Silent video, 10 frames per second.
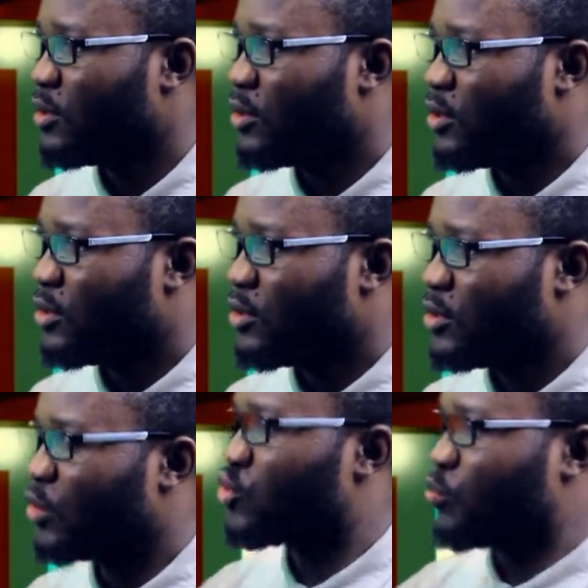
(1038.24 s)

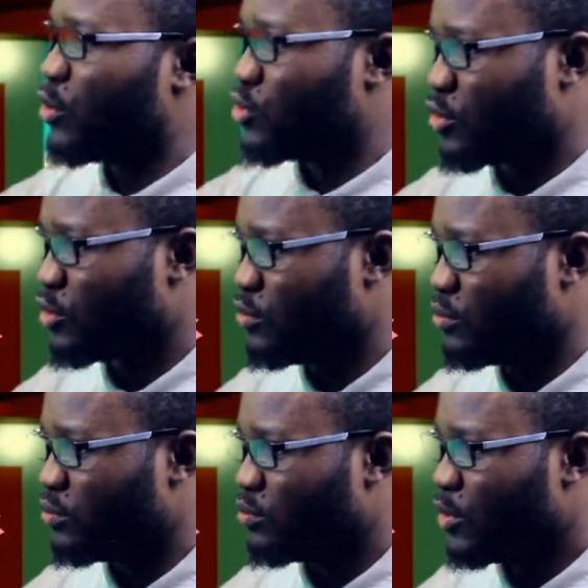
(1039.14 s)
they will sponsor
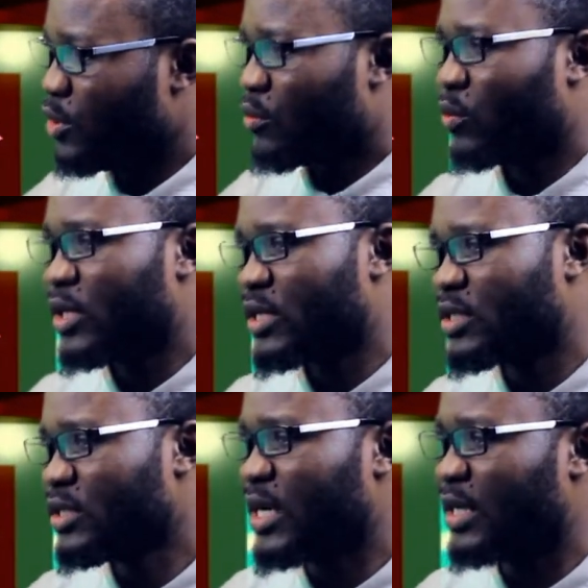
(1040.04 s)
you, when they
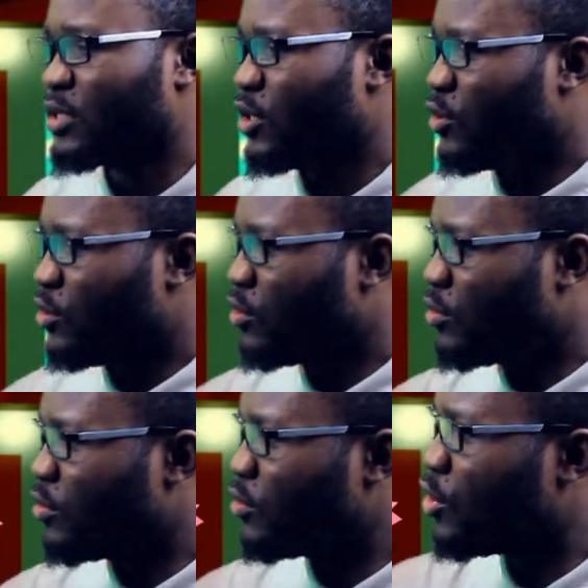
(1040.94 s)
see that
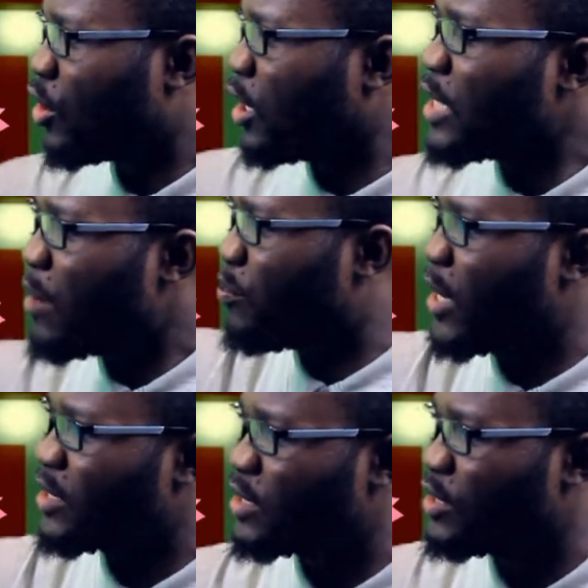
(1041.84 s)
the other
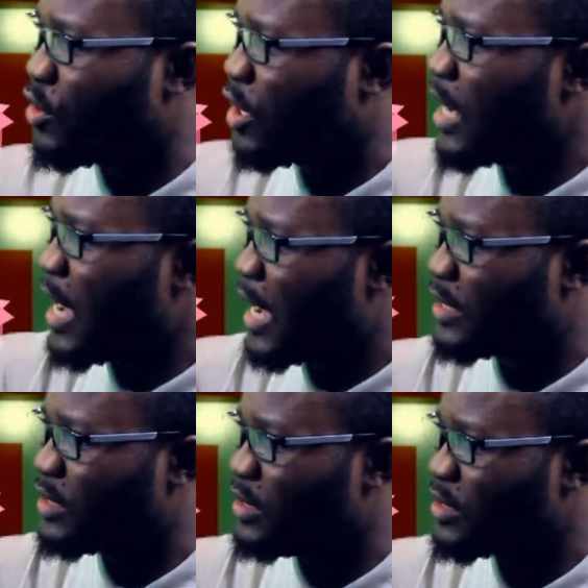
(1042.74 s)
person, the other
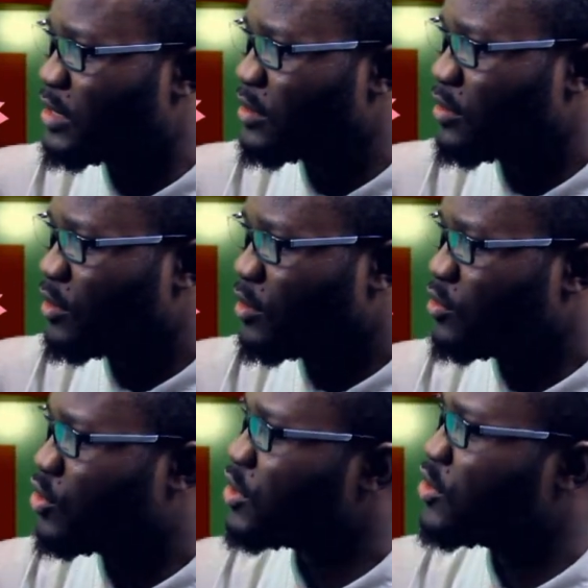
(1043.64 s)
artist
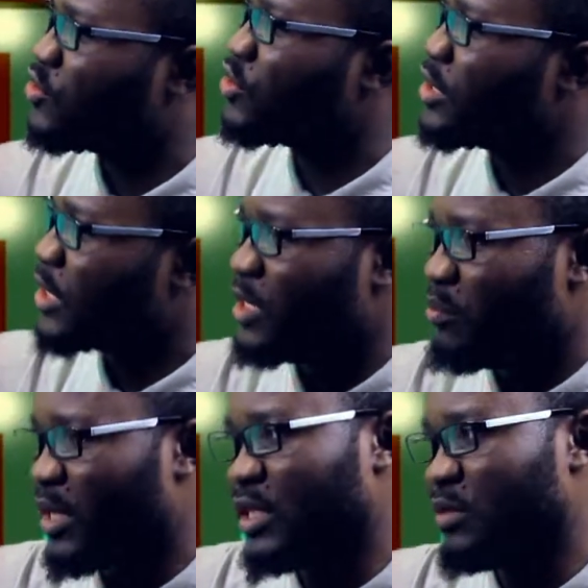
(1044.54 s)
just treated the
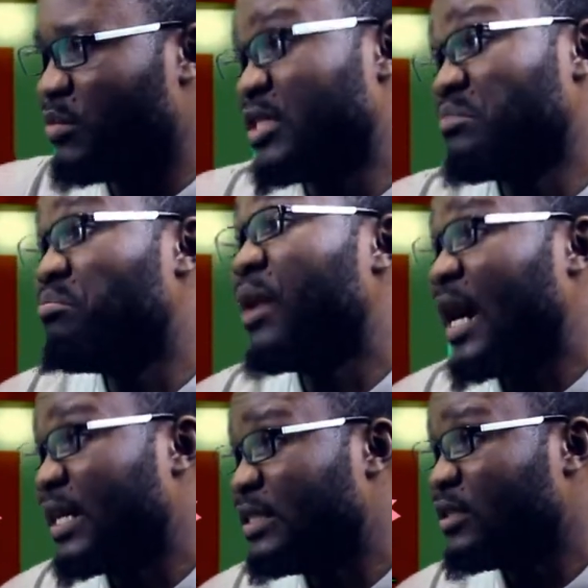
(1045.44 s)
management
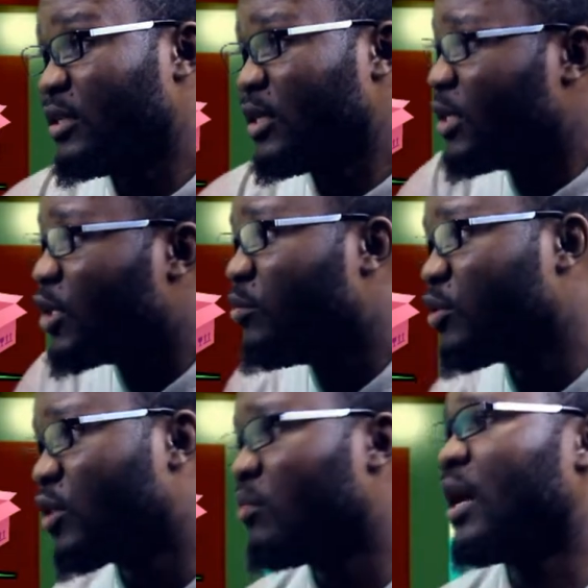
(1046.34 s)
bad, they will
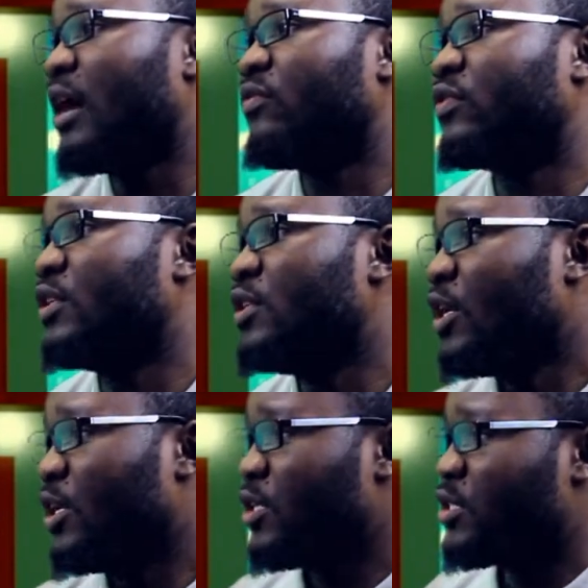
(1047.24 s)
become
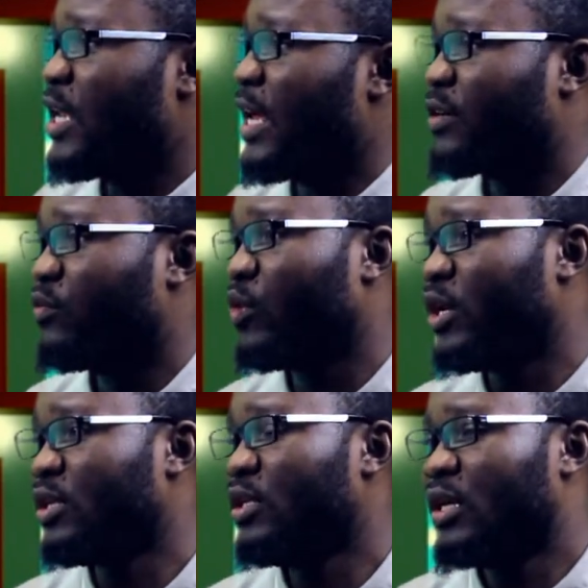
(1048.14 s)
afraid. It's like
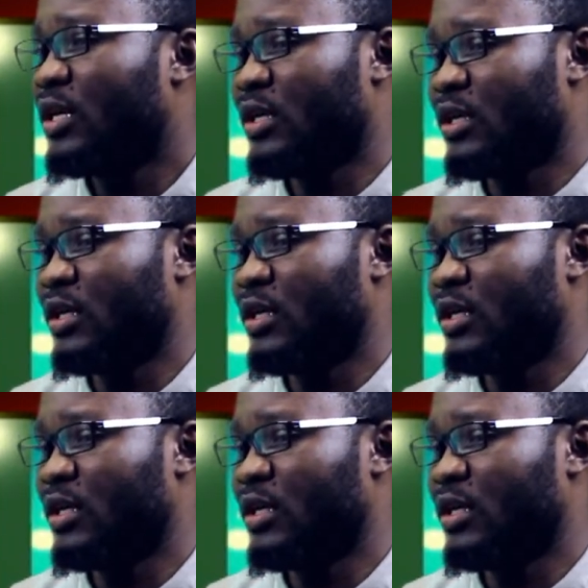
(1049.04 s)
when a